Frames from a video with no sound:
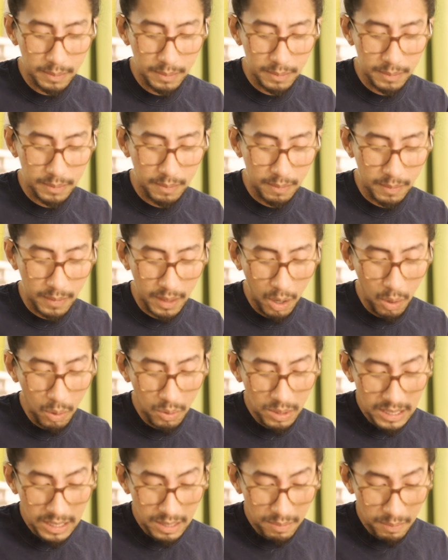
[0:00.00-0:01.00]
Mm. Oh,
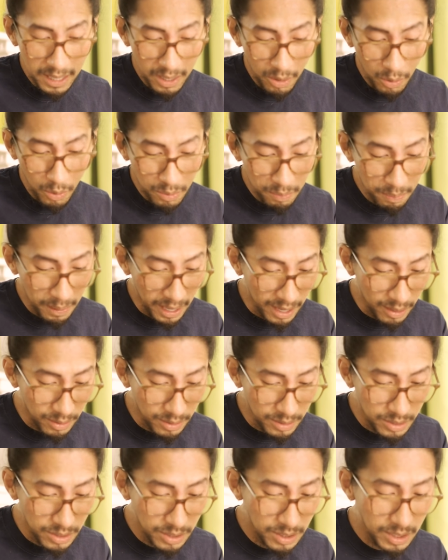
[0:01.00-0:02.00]
this is my own
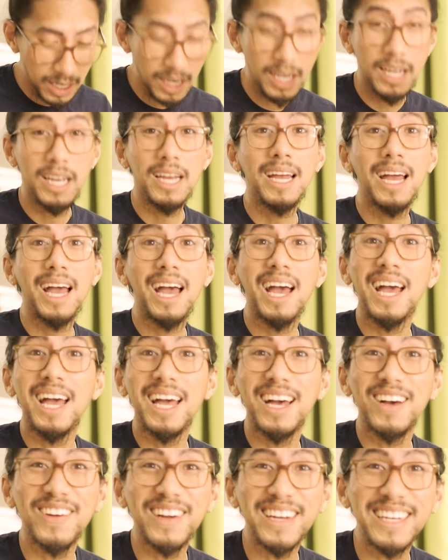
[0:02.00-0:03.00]
pouch.
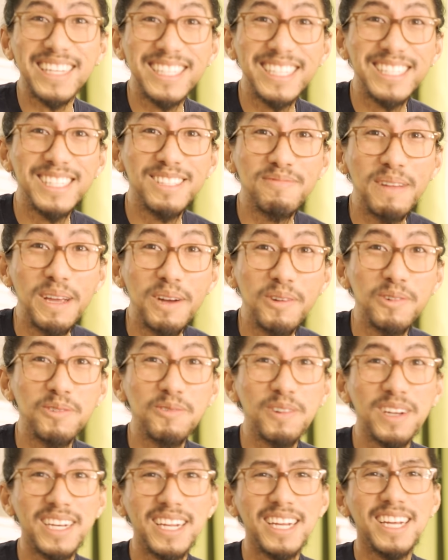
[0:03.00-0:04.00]
Ah, okay. This is my own
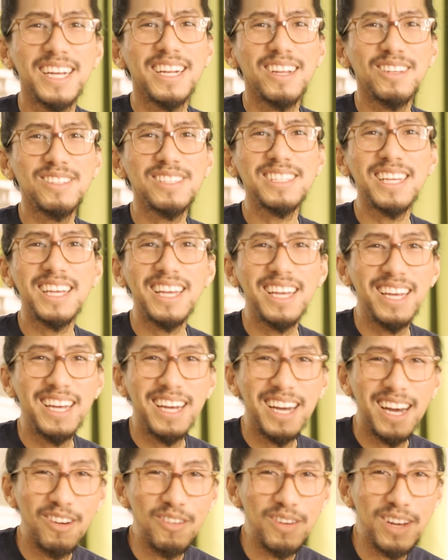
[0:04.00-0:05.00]
one. This is like,
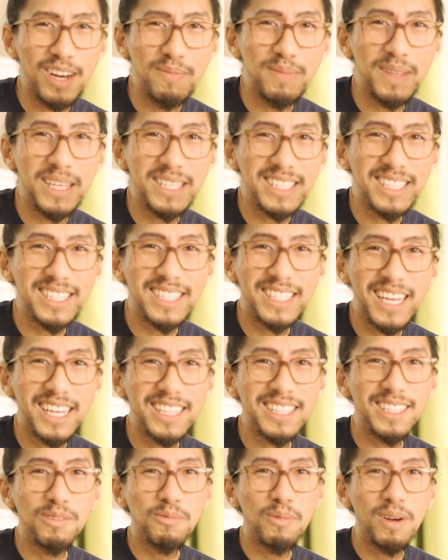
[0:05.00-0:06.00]
how come this is
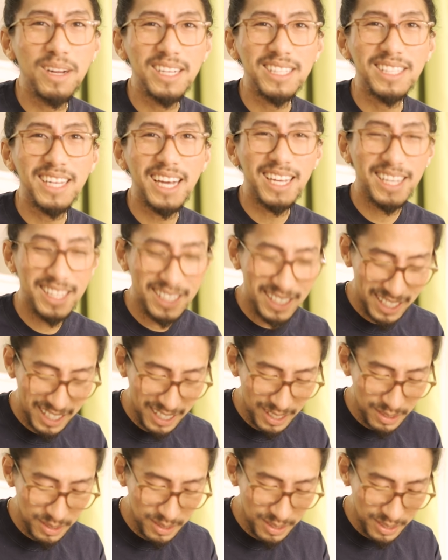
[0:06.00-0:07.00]
not the one that I,
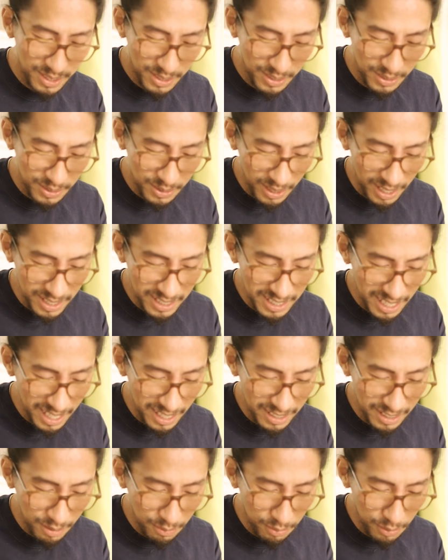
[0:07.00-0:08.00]
I you know, I
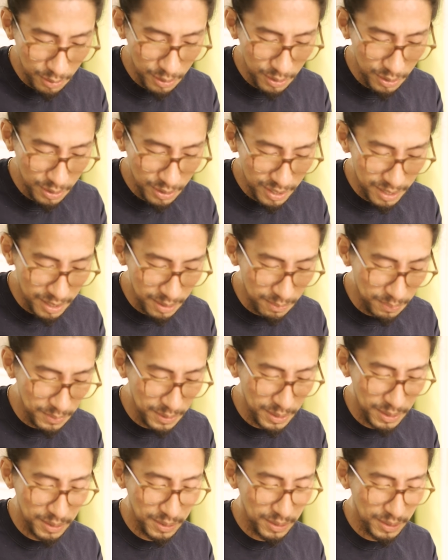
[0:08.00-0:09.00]
selected for them?
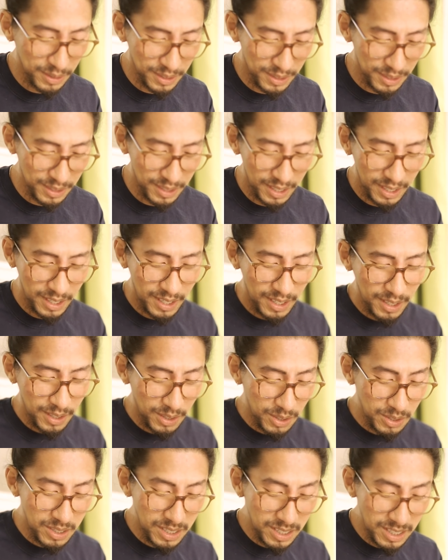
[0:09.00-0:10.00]
Okay.
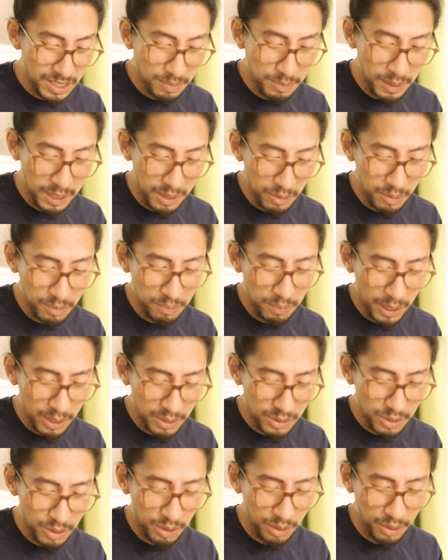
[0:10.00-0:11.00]
Because this is my own
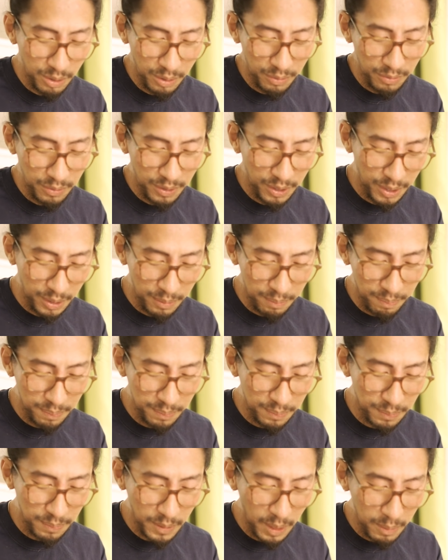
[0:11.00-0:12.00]
pouch of
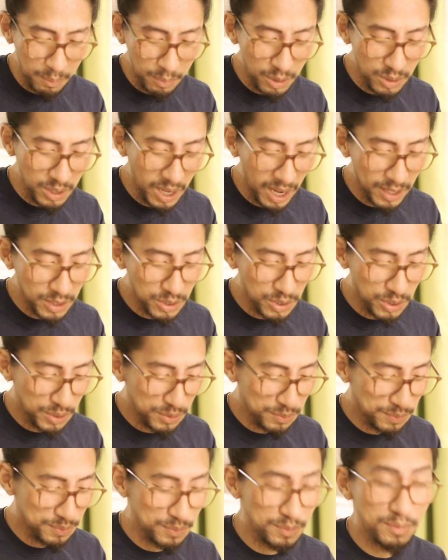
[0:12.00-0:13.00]
um
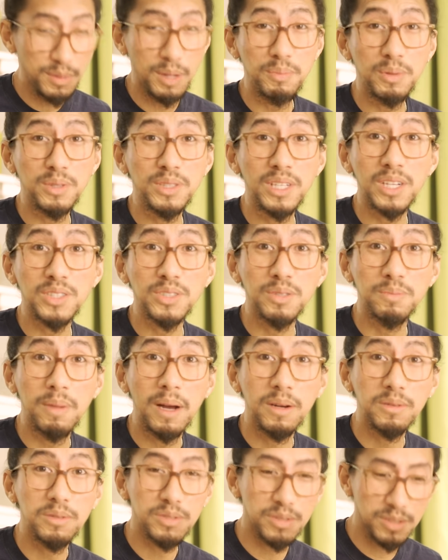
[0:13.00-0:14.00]
protection, a protection
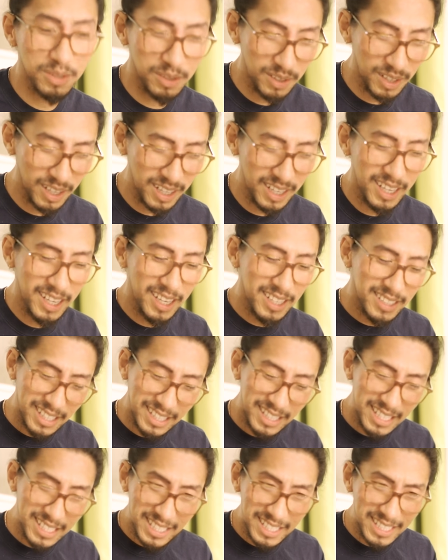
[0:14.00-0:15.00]
pouch. Okay. It's
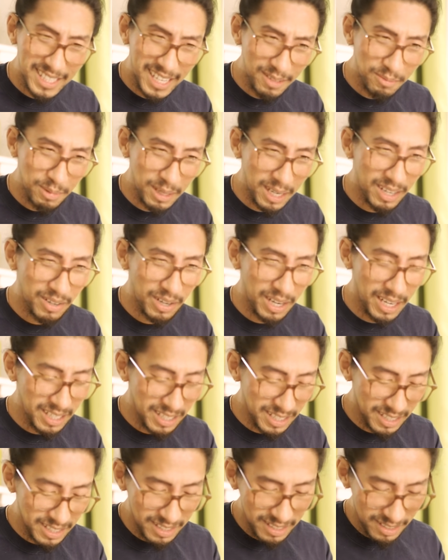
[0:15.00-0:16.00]
like this is not what I
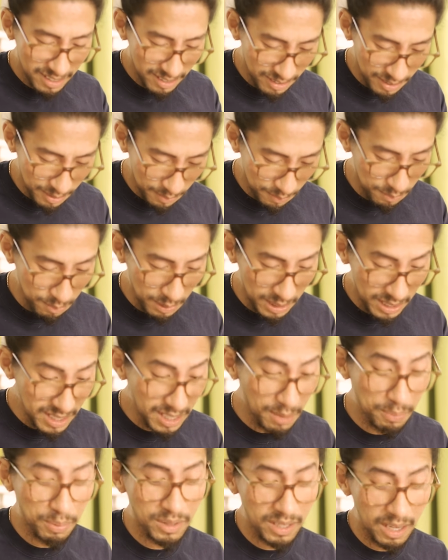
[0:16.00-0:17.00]
created. Okay. But this
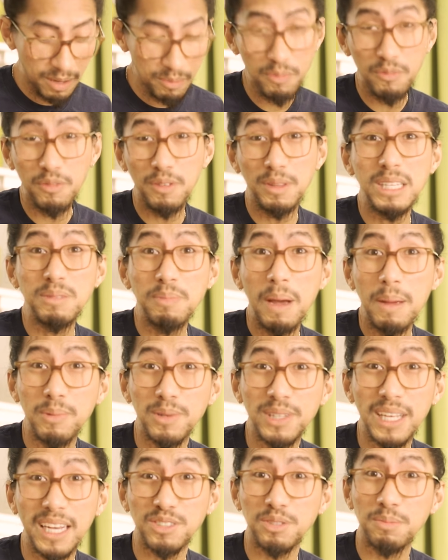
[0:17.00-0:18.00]
is a protect for this is my
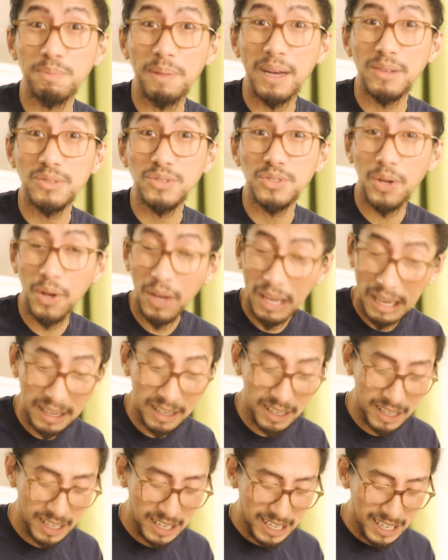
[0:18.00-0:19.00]
protection pouch.
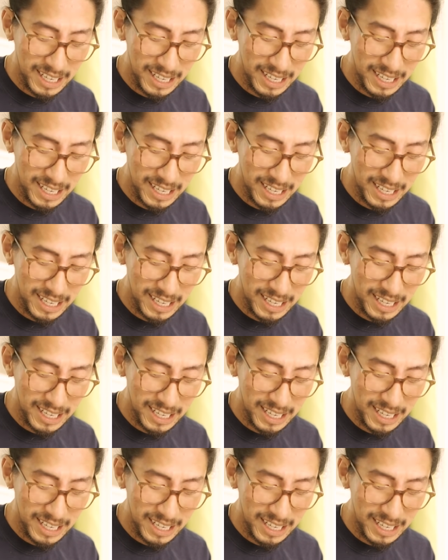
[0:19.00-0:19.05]
Okay.